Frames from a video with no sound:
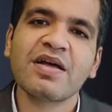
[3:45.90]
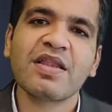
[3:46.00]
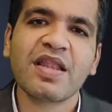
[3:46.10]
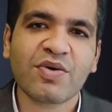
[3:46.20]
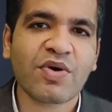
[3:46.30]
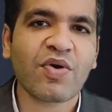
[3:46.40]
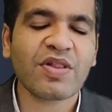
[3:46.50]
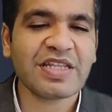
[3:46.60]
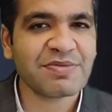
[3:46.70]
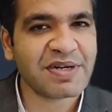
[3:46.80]
Now,
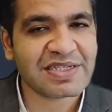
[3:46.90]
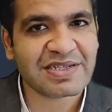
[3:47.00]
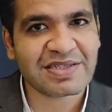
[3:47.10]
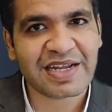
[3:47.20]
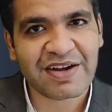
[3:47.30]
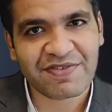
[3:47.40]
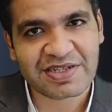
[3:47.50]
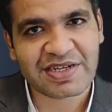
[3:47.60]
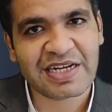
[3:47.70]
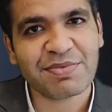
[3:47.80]
all these medicines that I have
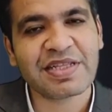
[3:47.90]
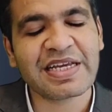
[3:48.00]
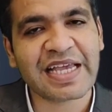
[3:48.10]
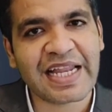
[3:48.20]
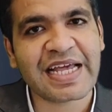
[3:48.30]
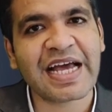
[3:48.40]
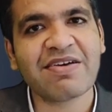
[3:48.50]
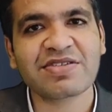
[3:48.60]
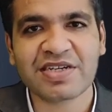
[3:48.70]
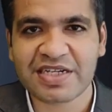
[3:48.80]
described, they can
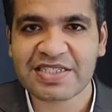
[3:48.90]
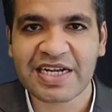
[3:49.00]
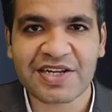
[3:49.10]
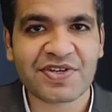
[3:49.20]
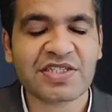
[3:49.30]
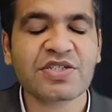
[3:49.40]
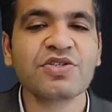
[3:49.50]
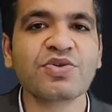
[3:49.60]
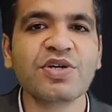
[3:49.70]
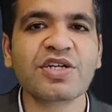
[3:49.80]
have certain side effects.
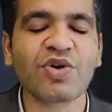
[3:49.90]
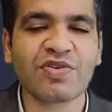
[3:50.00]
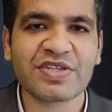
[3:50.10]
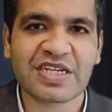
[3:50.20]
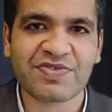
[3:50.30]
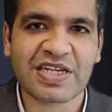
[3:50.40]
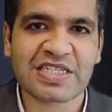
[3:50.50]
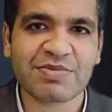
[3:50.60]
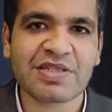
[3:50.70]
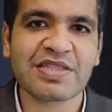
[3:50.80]
So it is always
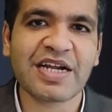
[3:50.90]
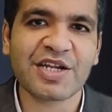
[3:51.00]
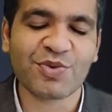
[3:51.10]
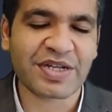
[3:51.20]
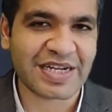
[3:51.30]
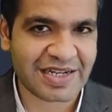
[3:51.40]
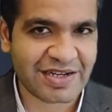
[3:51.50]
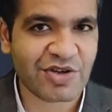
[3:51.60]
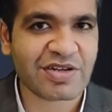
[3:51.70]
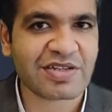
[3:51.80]
advisable that you
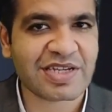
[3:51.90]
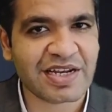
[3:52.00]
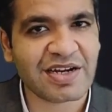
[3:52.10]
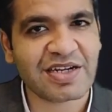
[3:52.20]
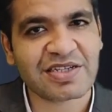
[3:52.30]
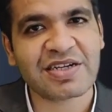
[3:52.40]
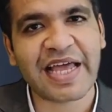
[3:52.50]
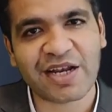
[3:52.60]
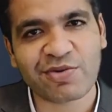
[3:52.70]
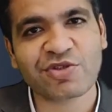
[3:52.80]
get your skin condition
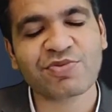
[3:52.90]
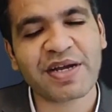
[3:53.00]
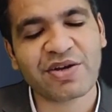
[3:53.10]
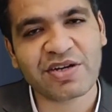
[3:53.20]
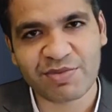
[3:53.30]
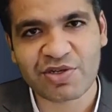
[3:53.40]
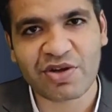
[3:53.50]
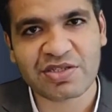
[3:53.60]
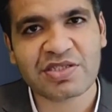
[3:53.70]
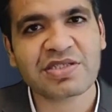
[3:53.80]
diagnosed by your
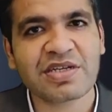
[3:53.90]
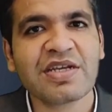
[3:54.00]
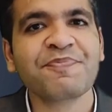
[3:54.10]
dermatologist.